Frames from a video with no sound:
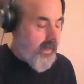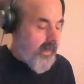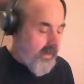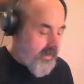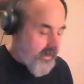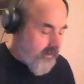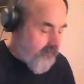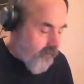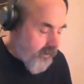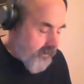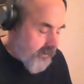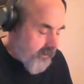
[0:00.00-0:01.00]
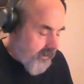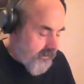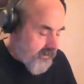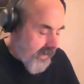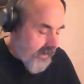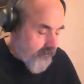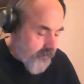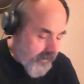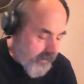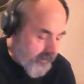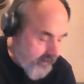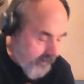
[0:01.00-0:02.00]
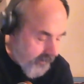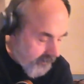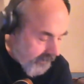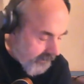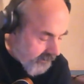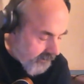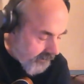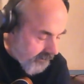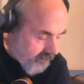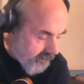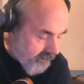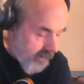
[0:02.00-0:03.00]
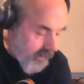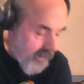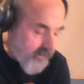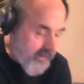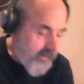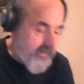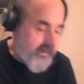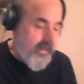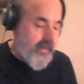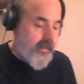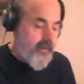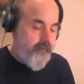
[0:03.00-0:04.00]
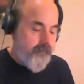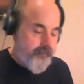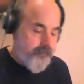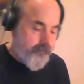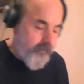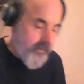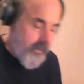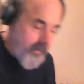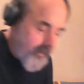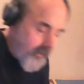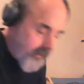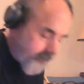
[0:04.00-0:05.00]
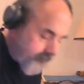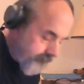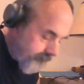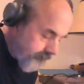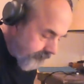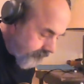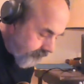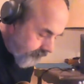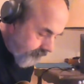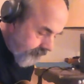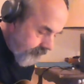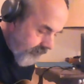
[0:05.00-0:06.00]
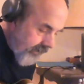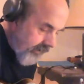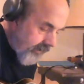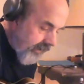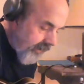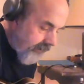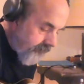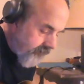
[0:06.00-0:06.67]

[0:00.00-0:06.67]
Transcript: And then the 4th example down there, that's just the harmonized scale in F.